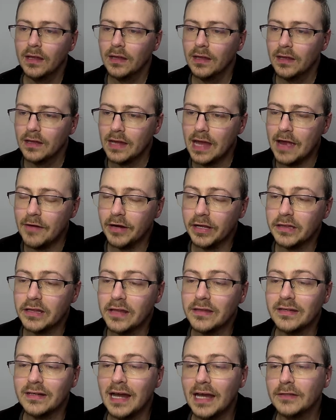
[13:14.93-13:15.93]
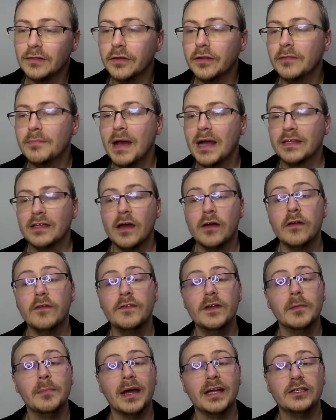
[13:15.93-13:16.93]
Eric says, tonight on SmackDown revealed
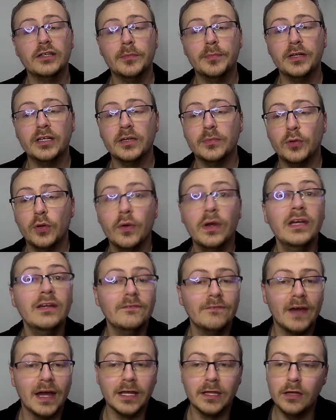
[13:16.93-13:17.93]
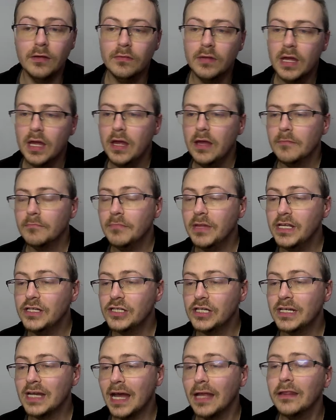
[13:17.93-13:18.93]
by WWE, thank you,
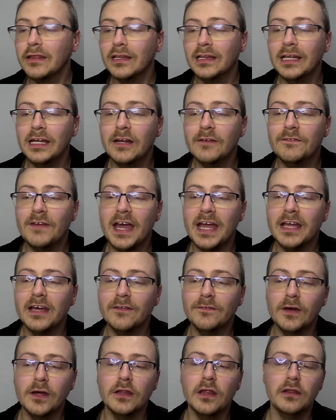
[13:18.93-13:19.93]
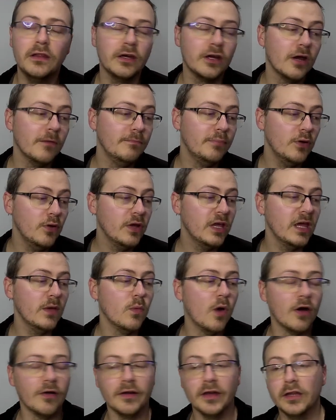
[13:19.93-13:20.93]
Michin and Zelina Vega versus the Kabuki
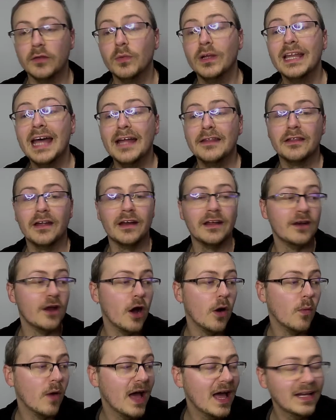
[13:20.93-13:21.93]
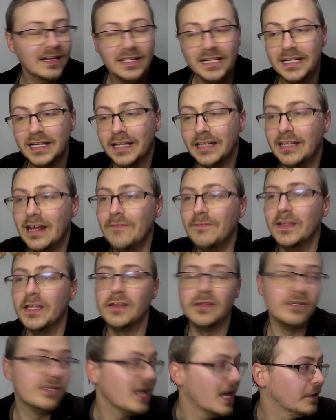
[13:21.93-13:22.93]
Warriors. Well, that's out of nowhere and definitely
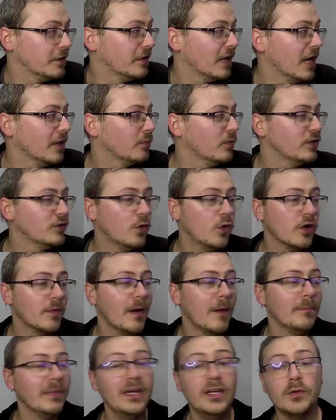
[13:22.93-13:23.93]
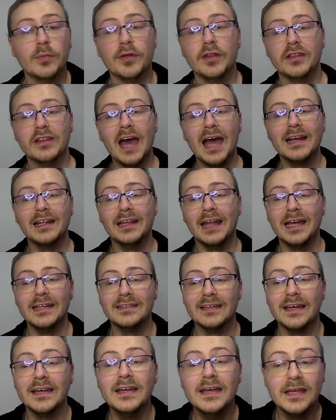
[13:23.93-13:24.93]
suggests that as we talk about PWInsider later,
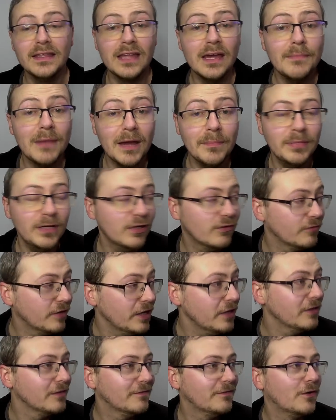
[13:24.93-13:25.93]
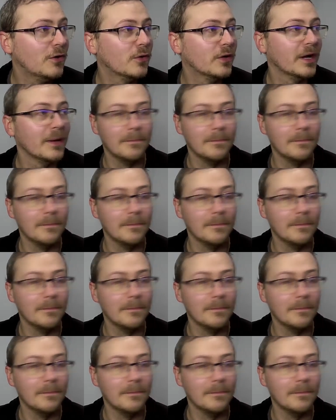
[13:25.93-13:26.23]
there might be a reason for it.